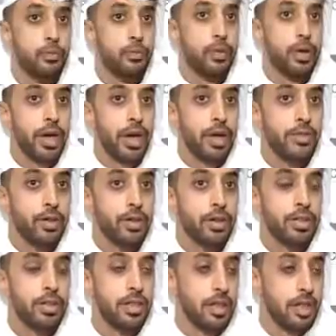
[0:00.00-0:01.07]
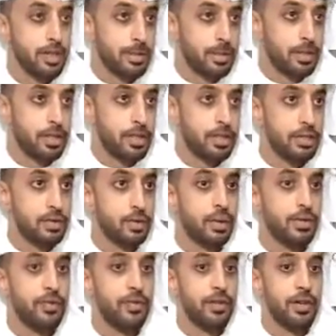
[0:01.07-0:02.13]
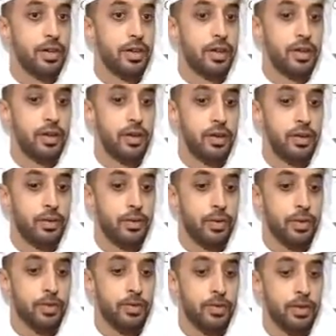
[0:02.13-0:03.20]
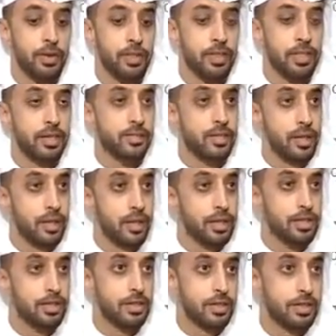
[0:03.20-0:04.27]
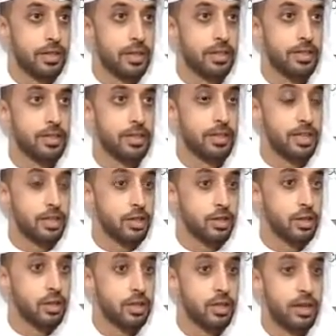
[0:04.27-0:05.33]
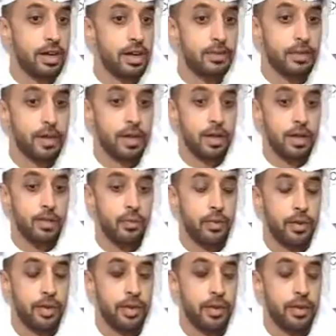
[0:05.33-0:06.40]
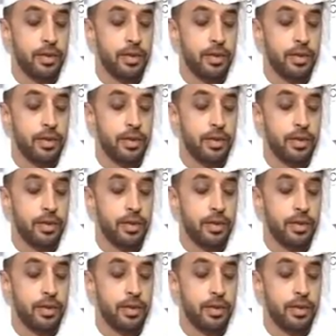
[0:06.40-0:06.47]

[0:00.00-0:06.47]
We have already the expertise. We've achieved a lot in such a short time. We've